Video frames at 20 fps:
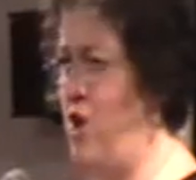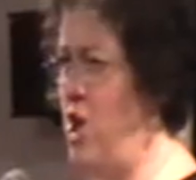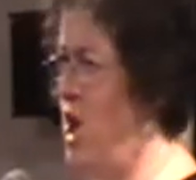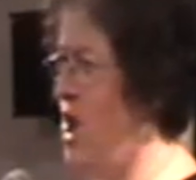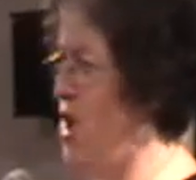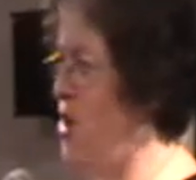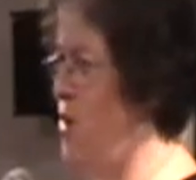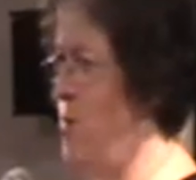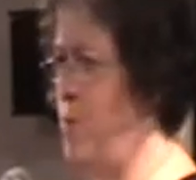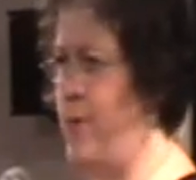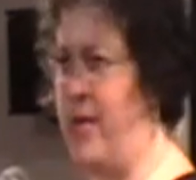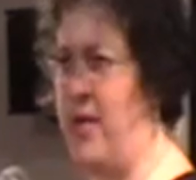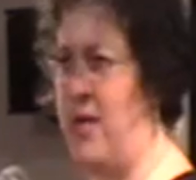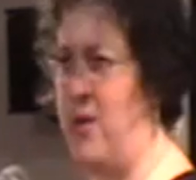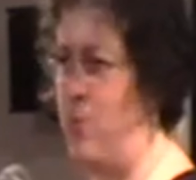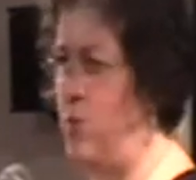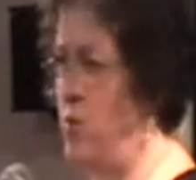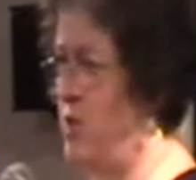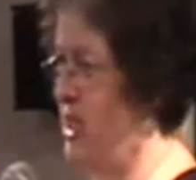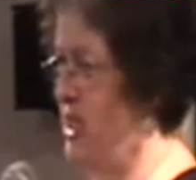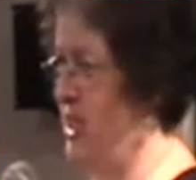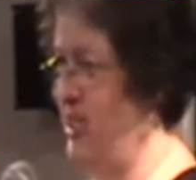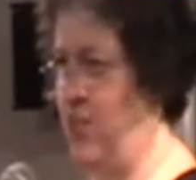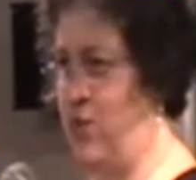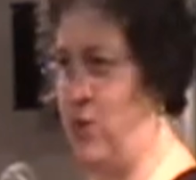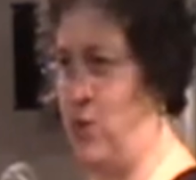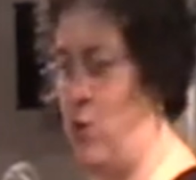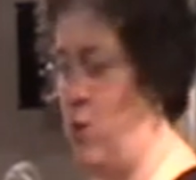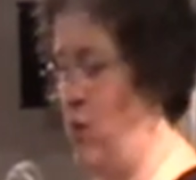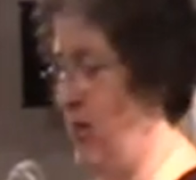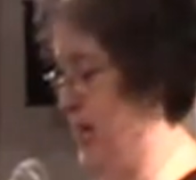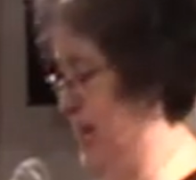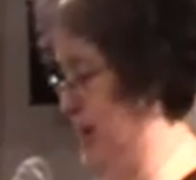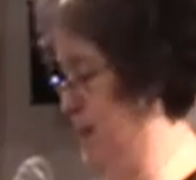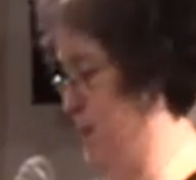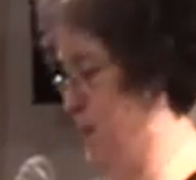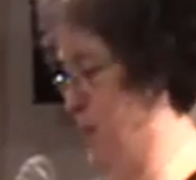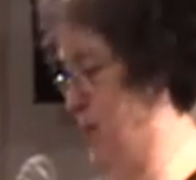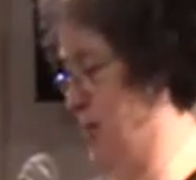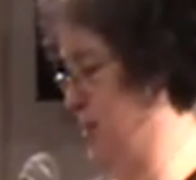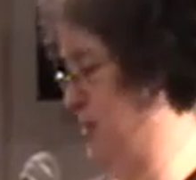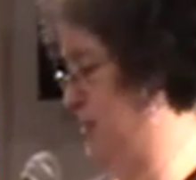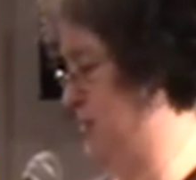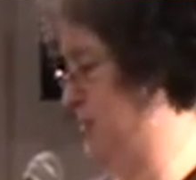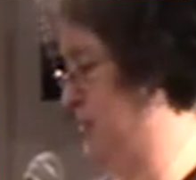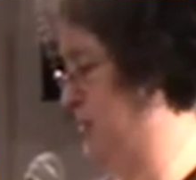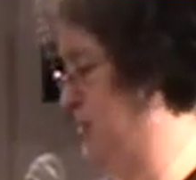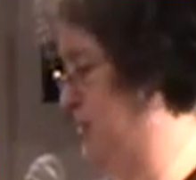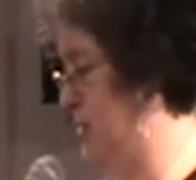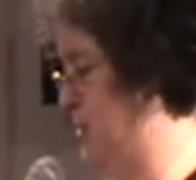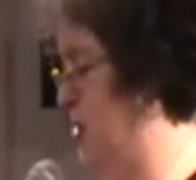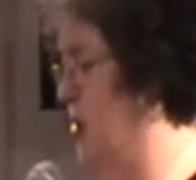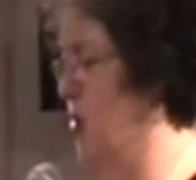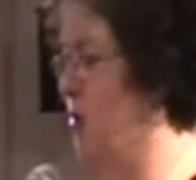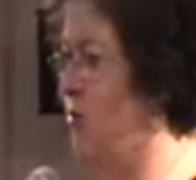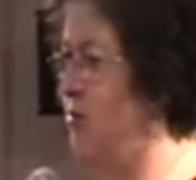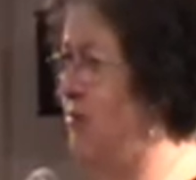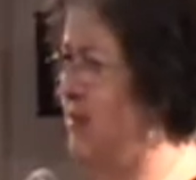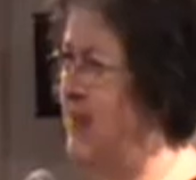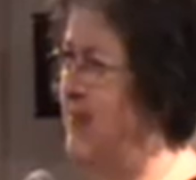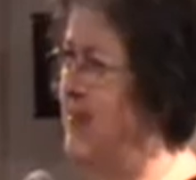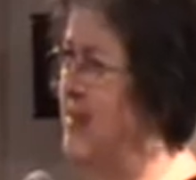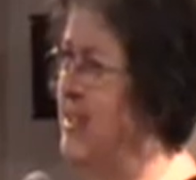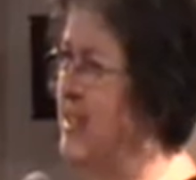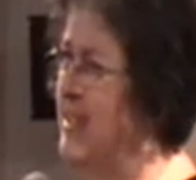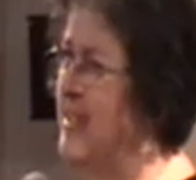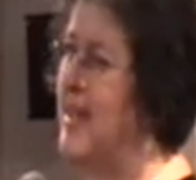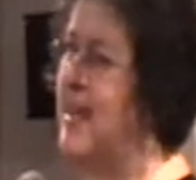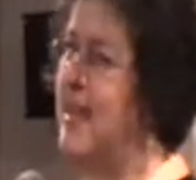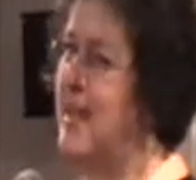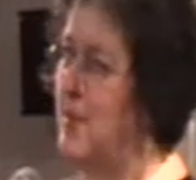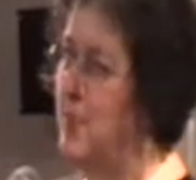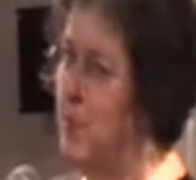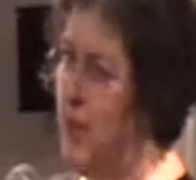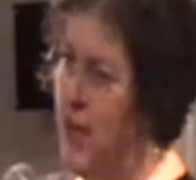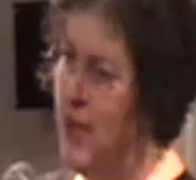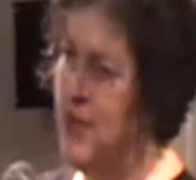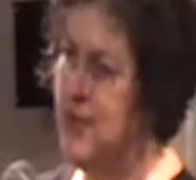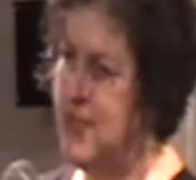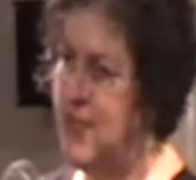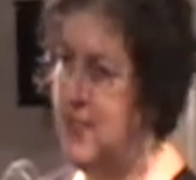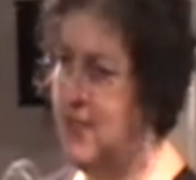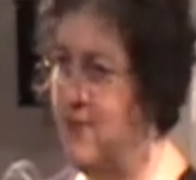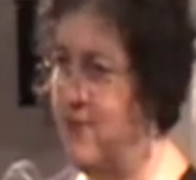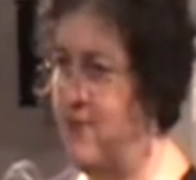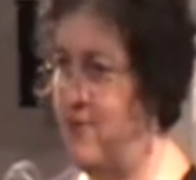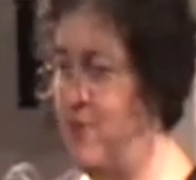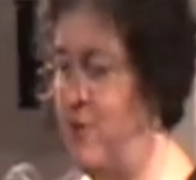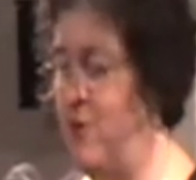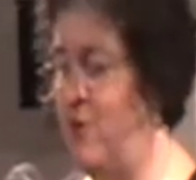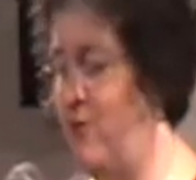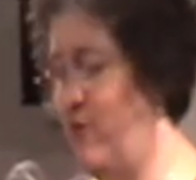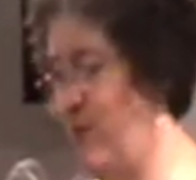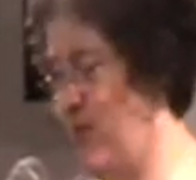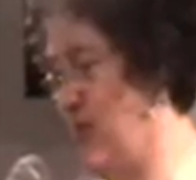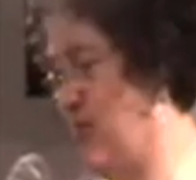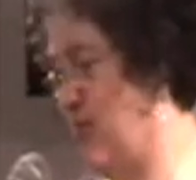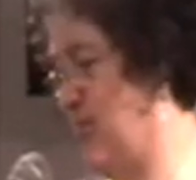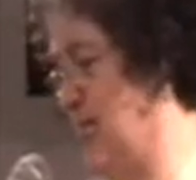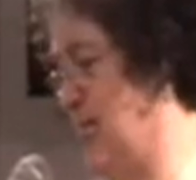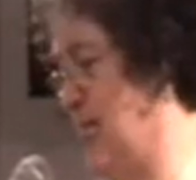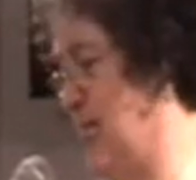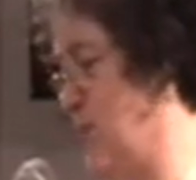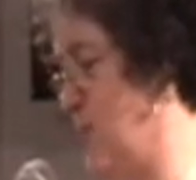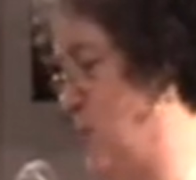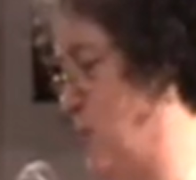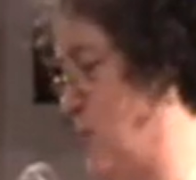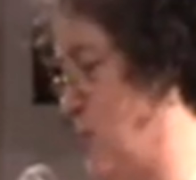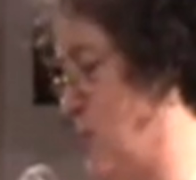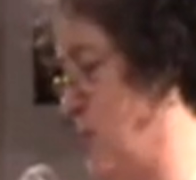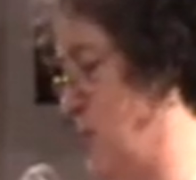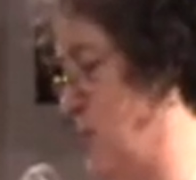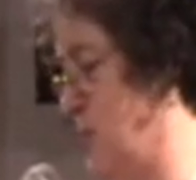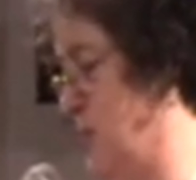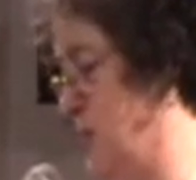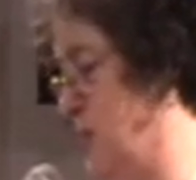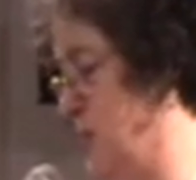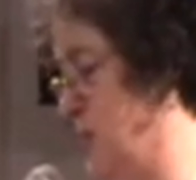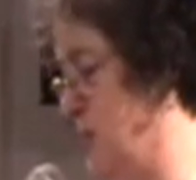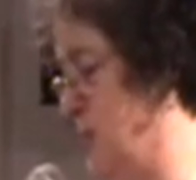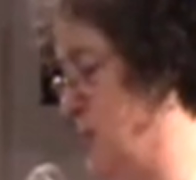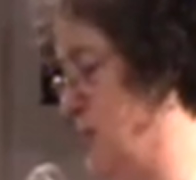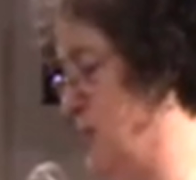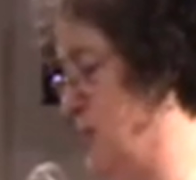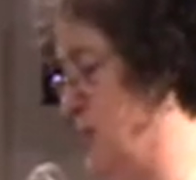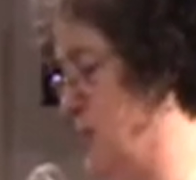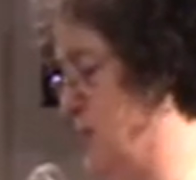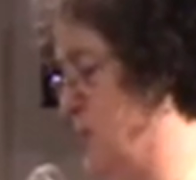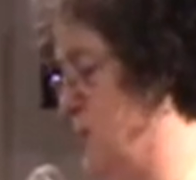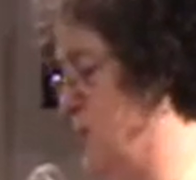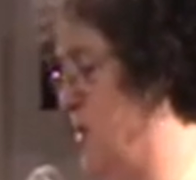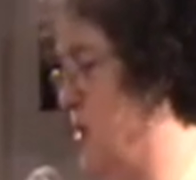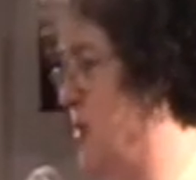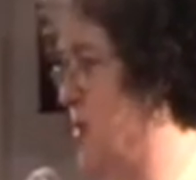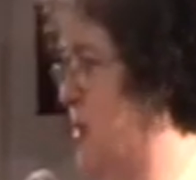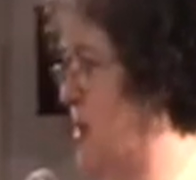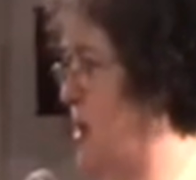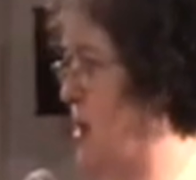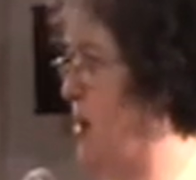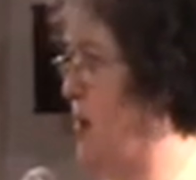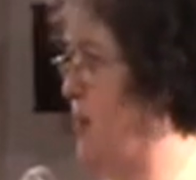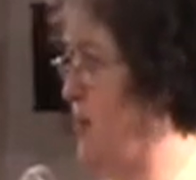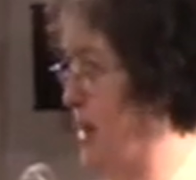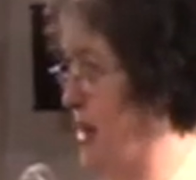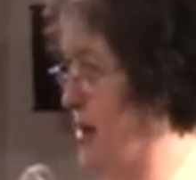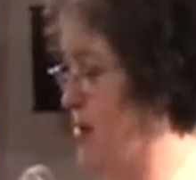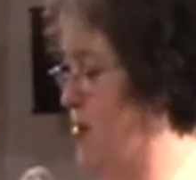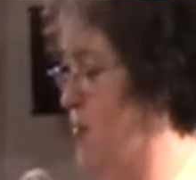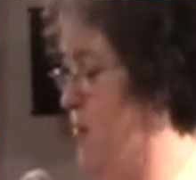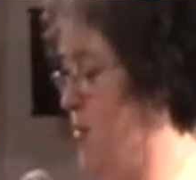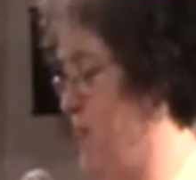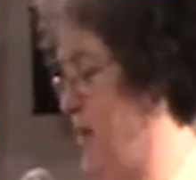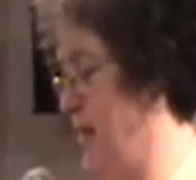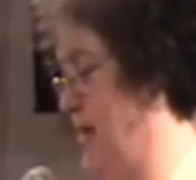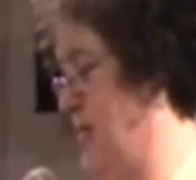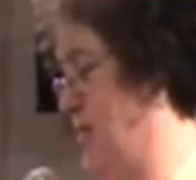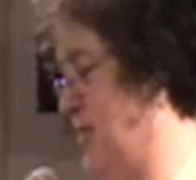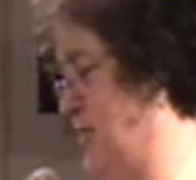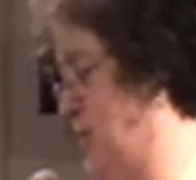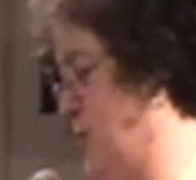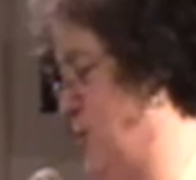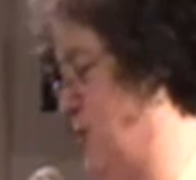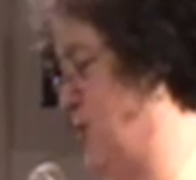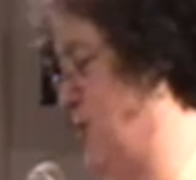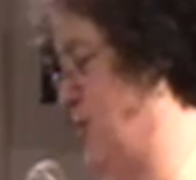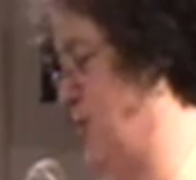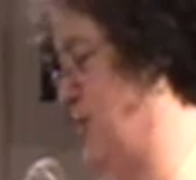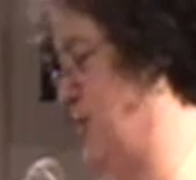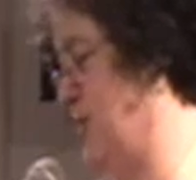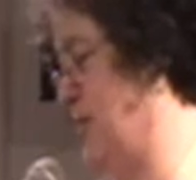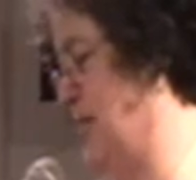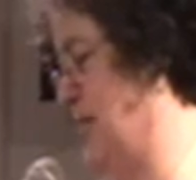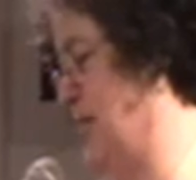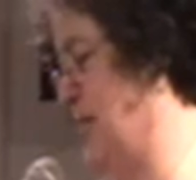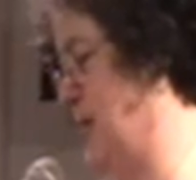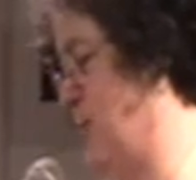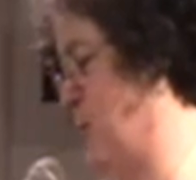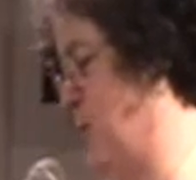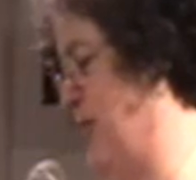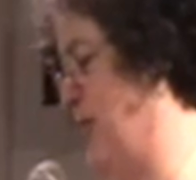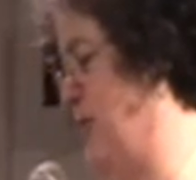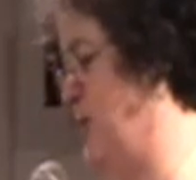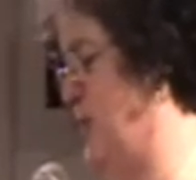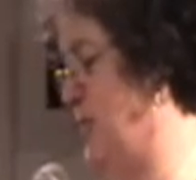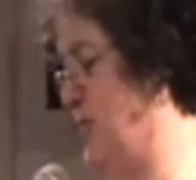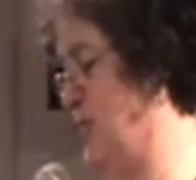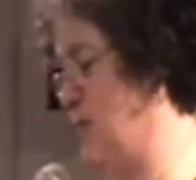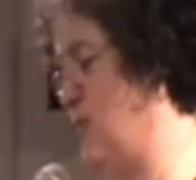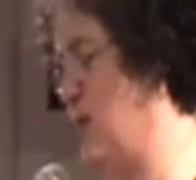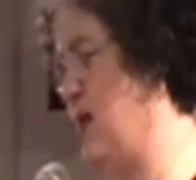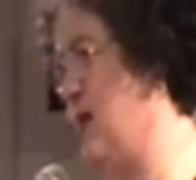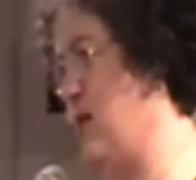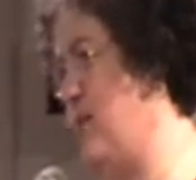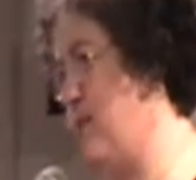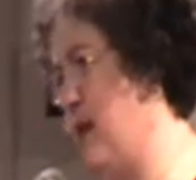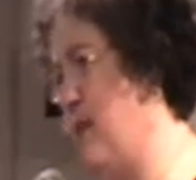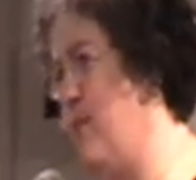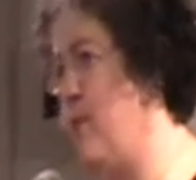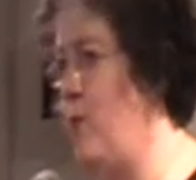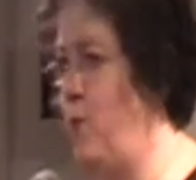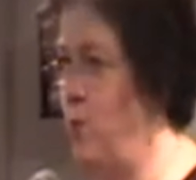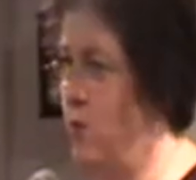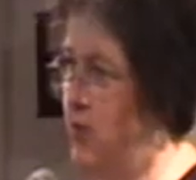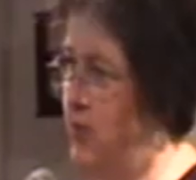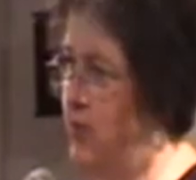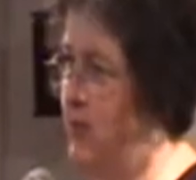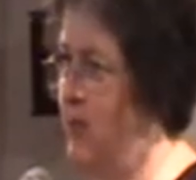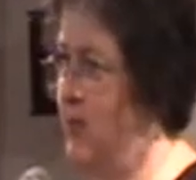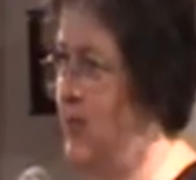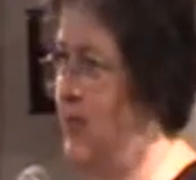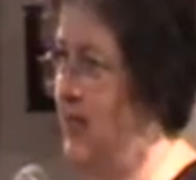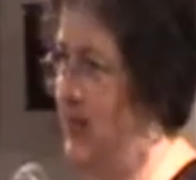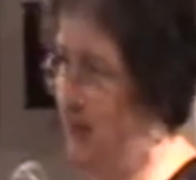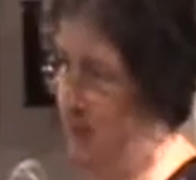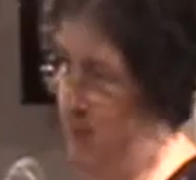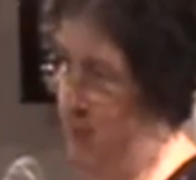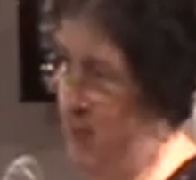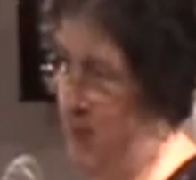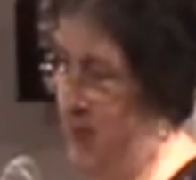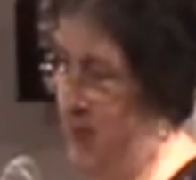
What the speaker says: Nobody will need to call an ambulance or even to take a plaster from your first aid box. But the car may not be back until Thursday, and when you see me I may be walking with a limp.